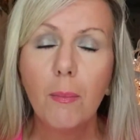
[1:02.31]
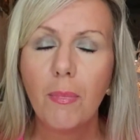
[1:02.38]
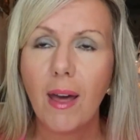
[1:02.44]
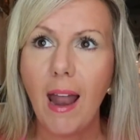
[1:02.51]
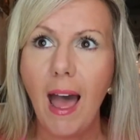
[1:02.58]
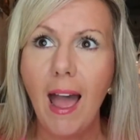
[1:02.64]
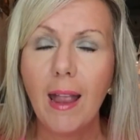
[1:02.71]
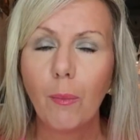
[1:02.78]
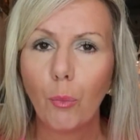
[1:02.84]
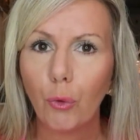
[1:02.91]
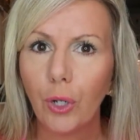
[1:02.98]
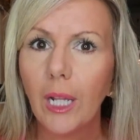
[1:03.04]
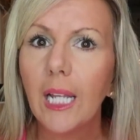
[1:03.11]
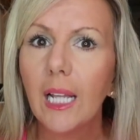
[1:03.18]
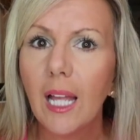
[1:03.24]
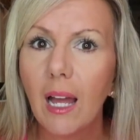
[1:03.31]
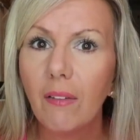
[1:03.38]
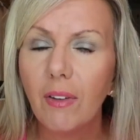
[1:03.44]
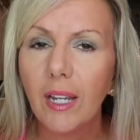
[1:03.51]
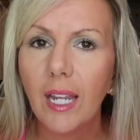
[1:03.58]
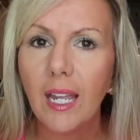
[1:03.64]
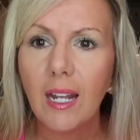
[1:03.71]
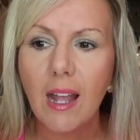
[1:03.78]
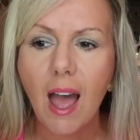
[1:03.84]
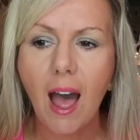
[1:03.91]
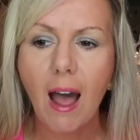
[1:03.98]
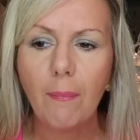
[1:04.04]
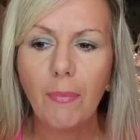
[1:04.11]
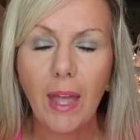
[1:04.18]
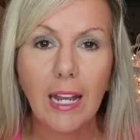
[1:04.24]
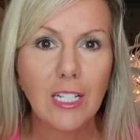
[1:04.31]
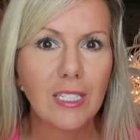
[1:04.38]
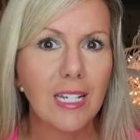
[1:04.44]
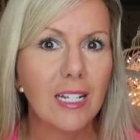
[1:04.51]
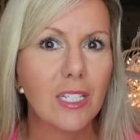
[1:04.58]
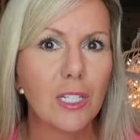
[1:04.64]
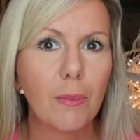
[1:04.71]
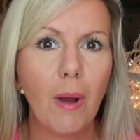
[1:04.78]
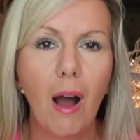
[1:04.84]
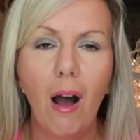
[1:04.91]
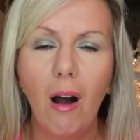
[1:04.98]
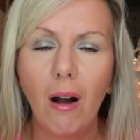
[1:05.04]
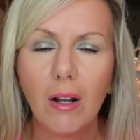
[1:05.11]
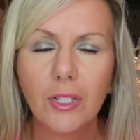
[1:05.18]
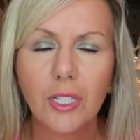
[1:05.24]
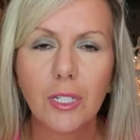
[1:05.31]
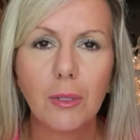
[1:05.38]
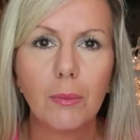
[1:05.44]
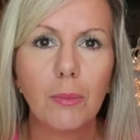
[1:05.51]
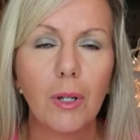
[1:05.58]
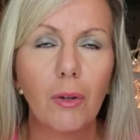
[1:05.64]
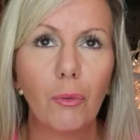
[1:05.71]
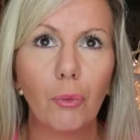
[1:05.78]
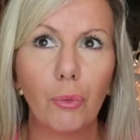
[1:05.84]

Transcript: But I am really loving it. They send some awesome,